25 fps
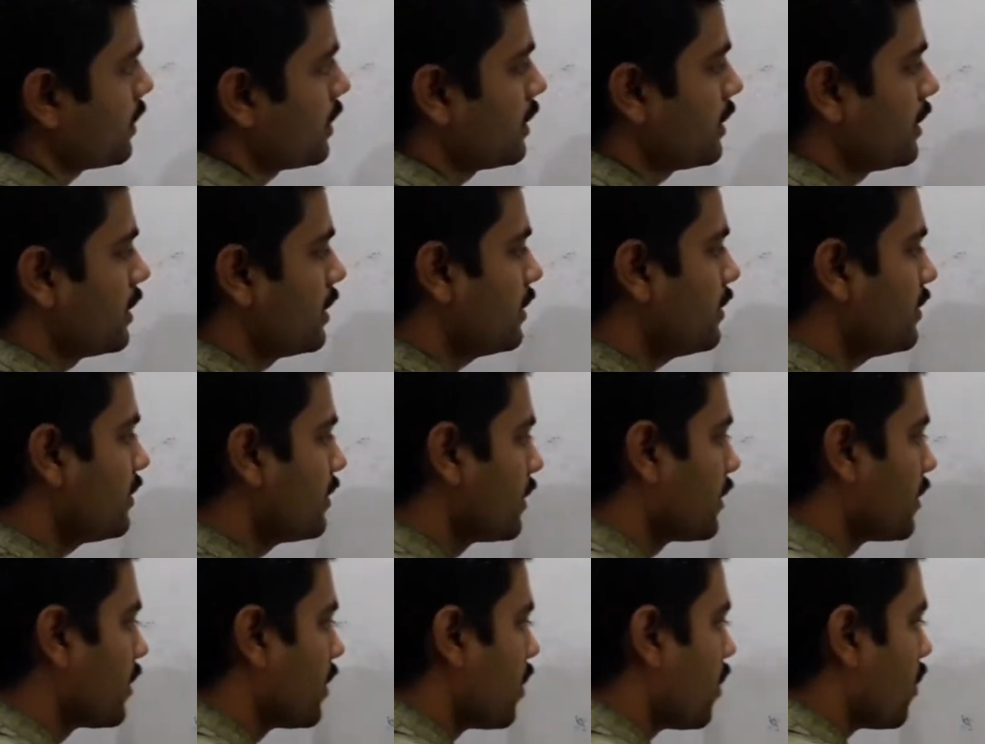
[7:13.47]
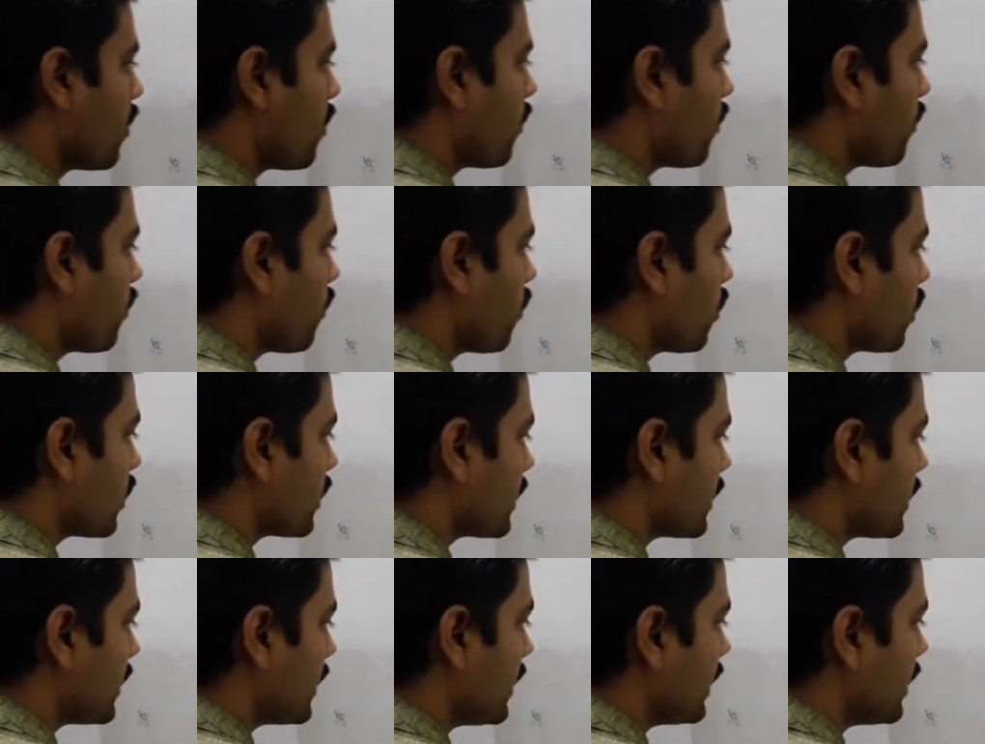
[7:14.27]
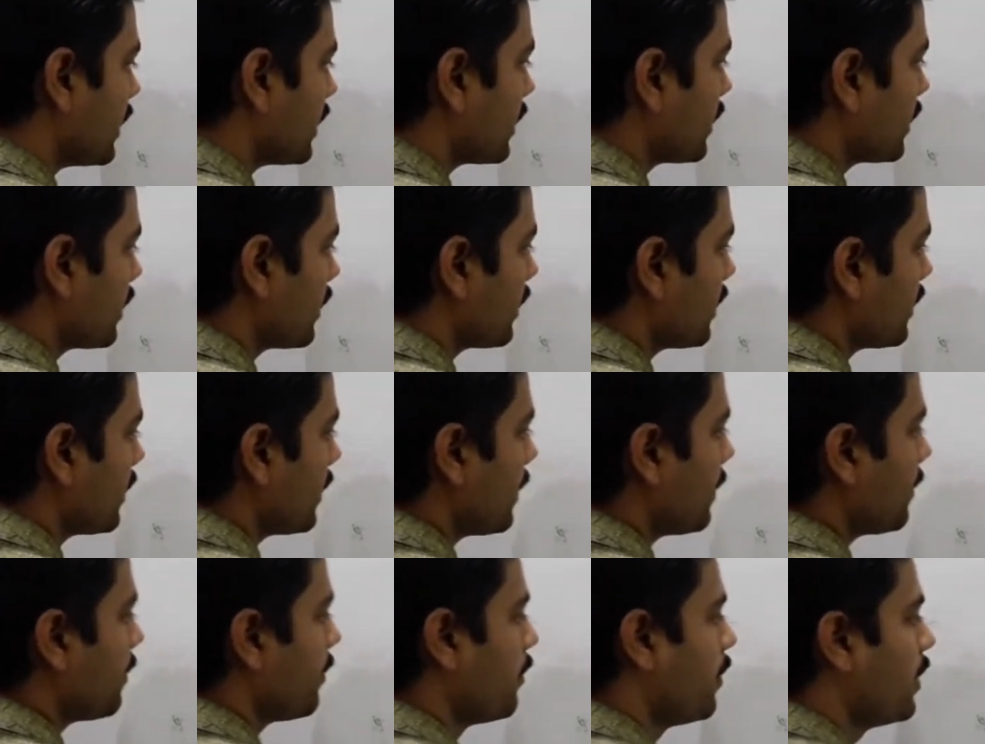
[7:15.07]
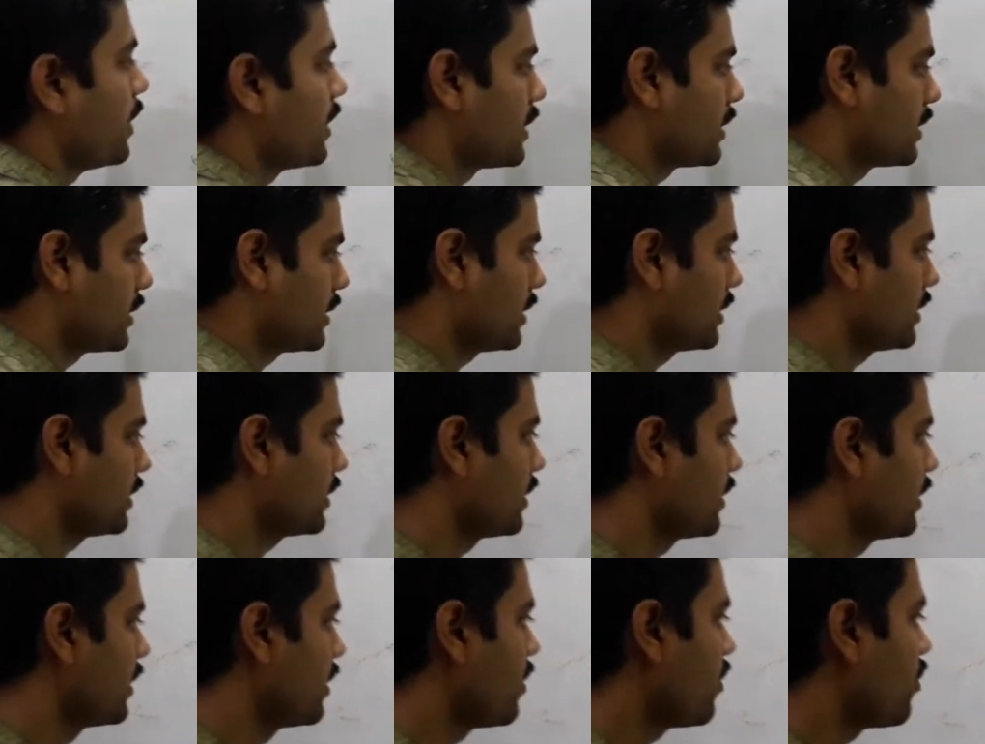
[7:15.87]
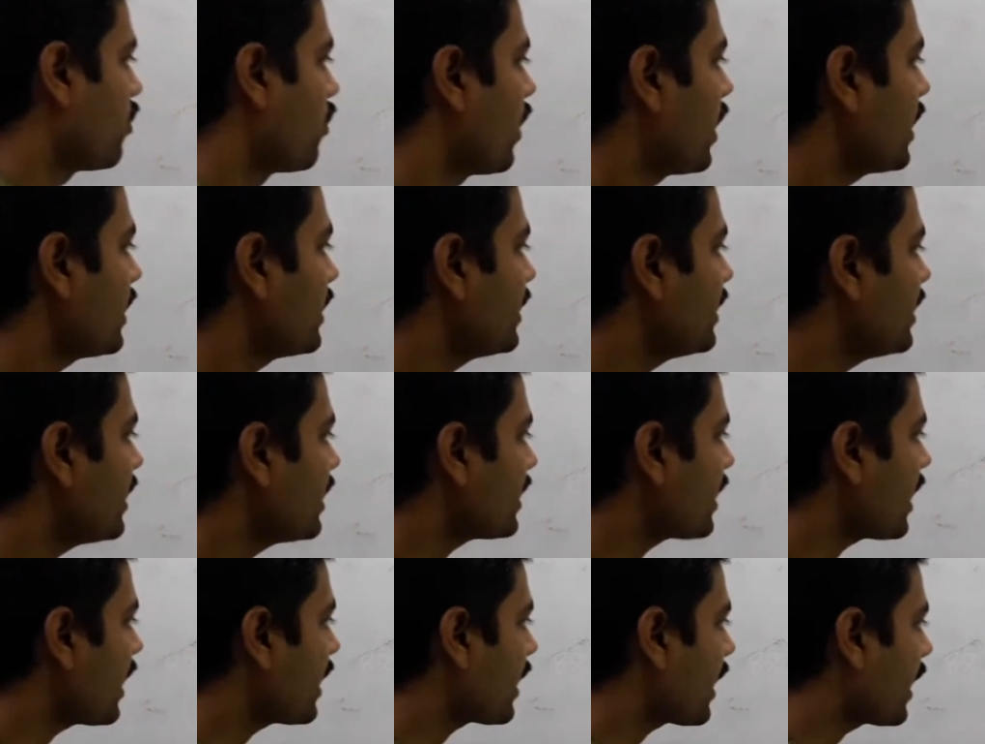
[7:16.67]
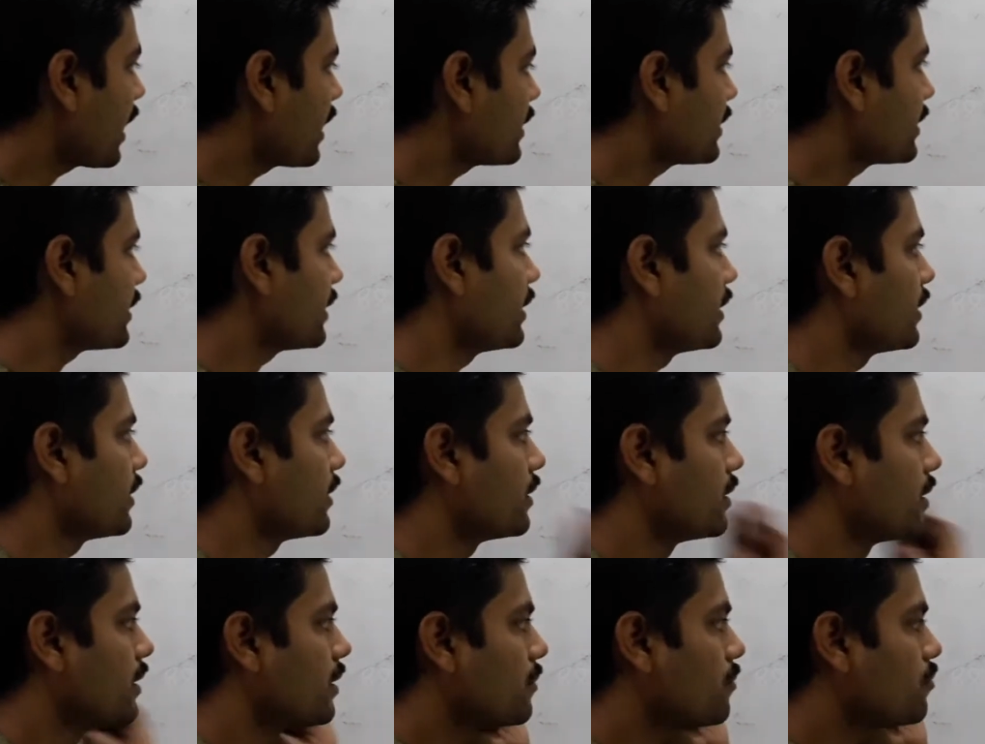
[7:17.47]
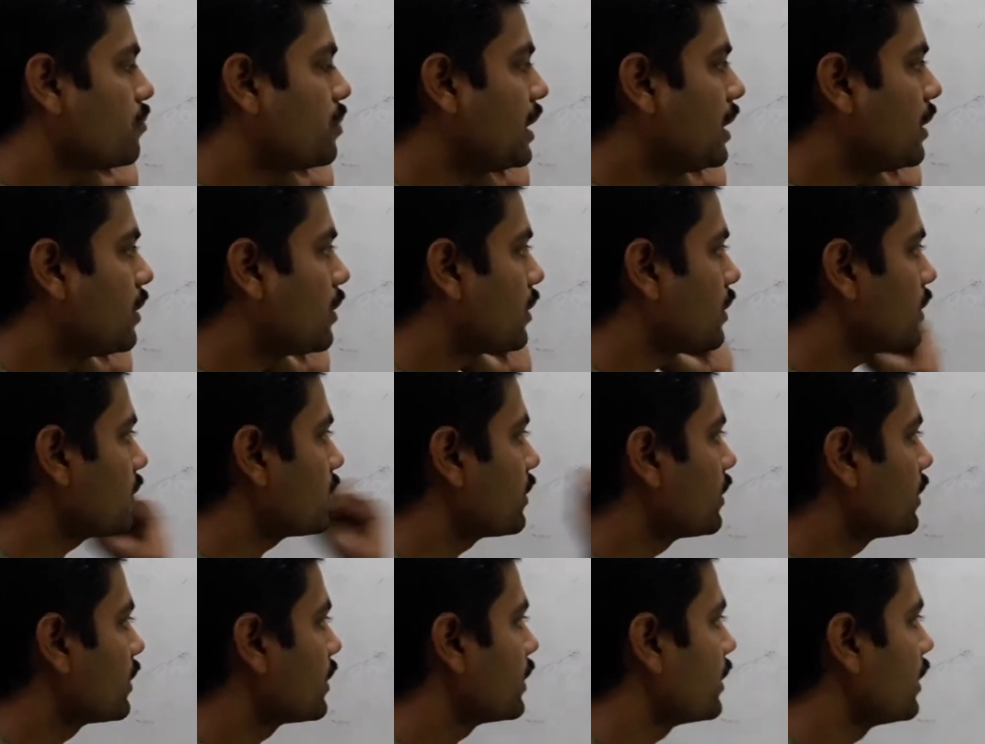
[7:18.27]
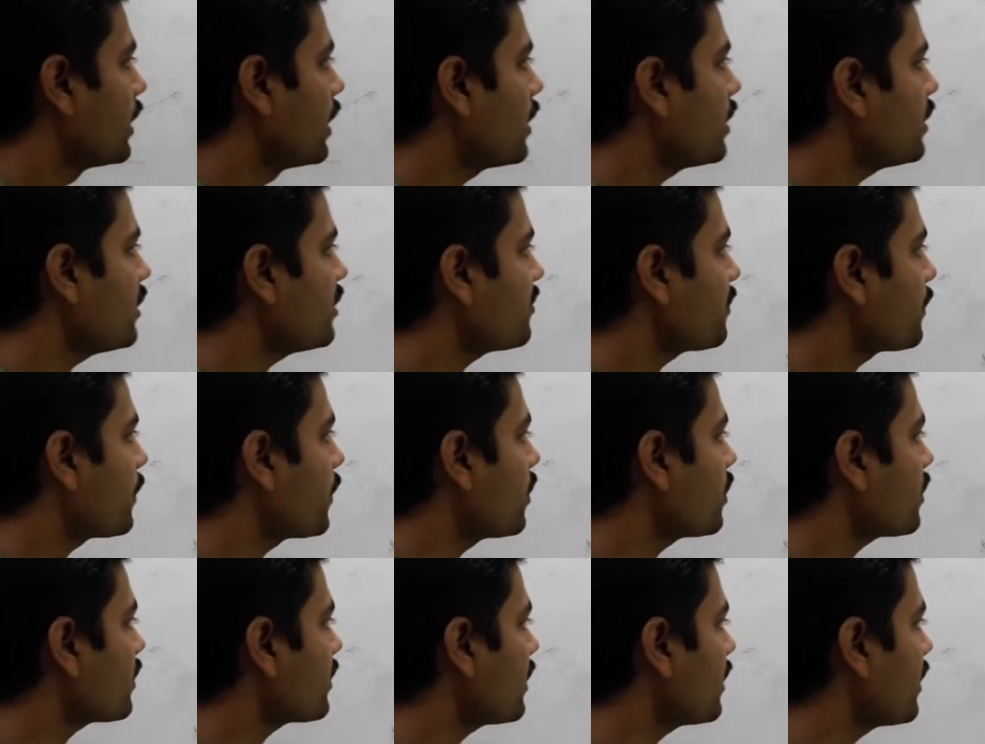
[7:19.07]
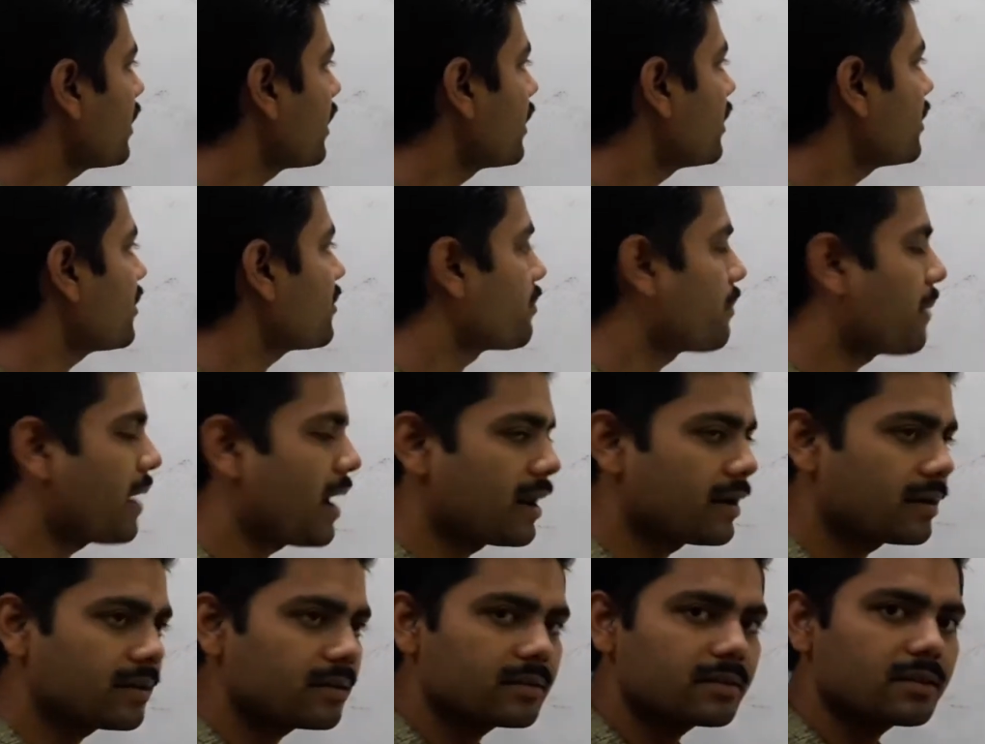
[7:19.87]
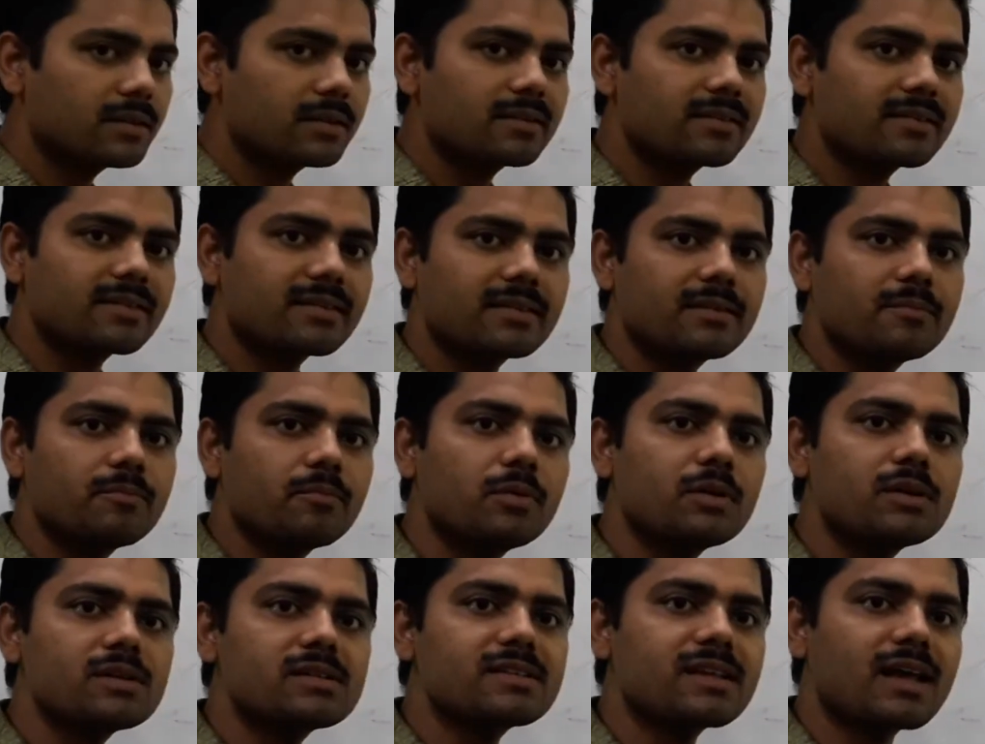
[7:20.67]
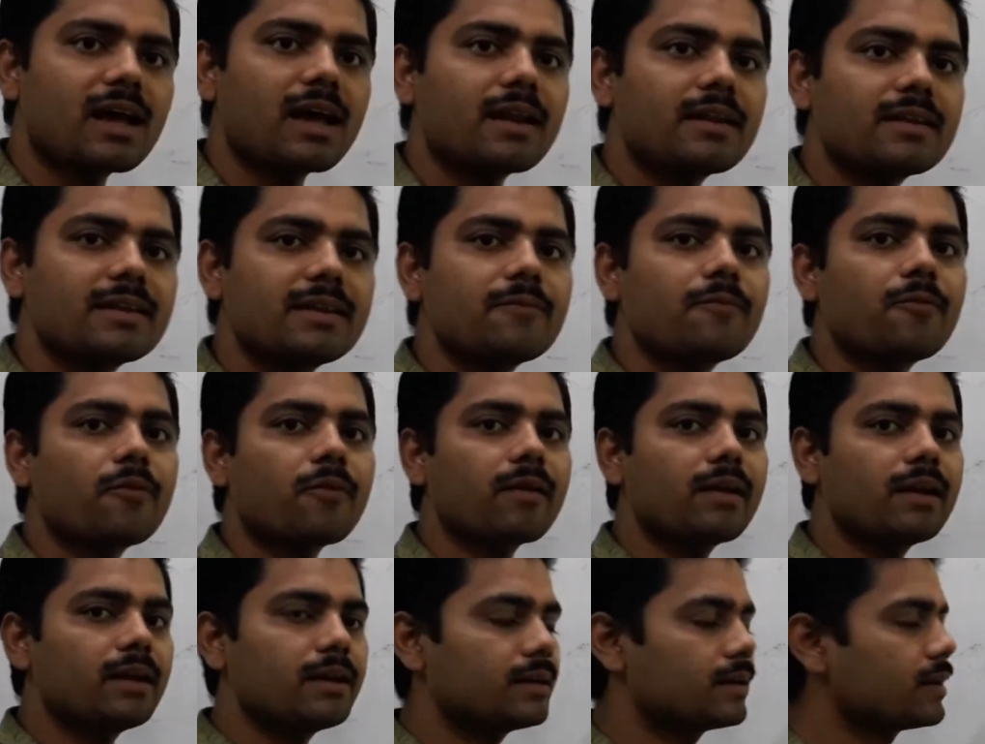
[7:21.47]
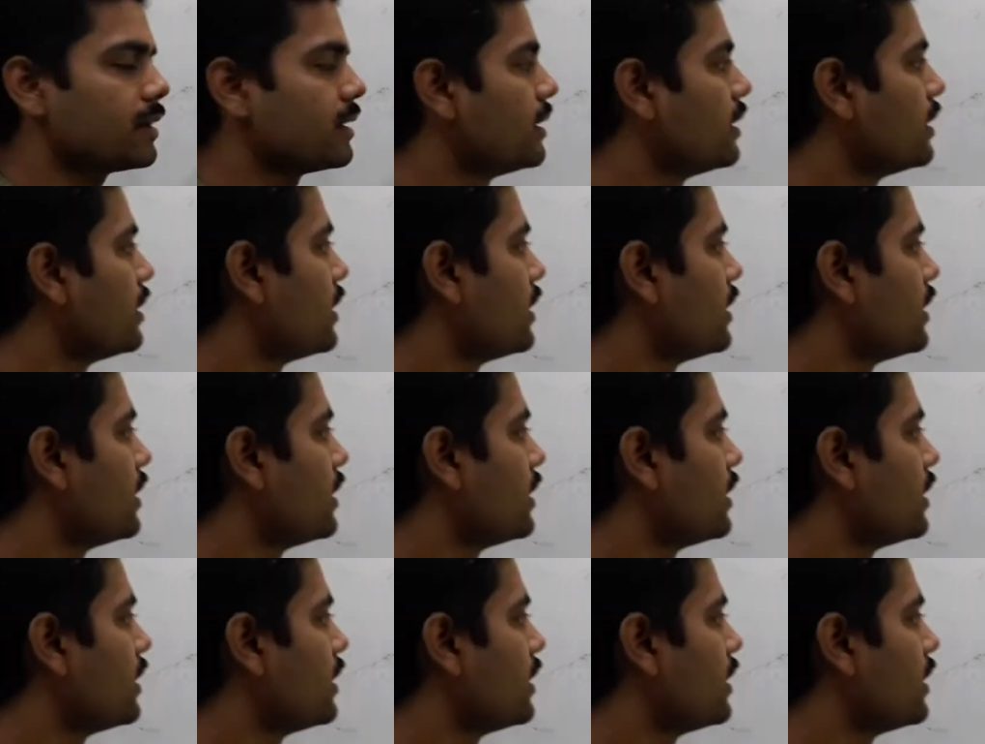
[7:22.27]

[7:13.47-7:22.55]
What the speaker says: is 40. But why didn't I write here? Because here is plus and here is minus, the symbols are different.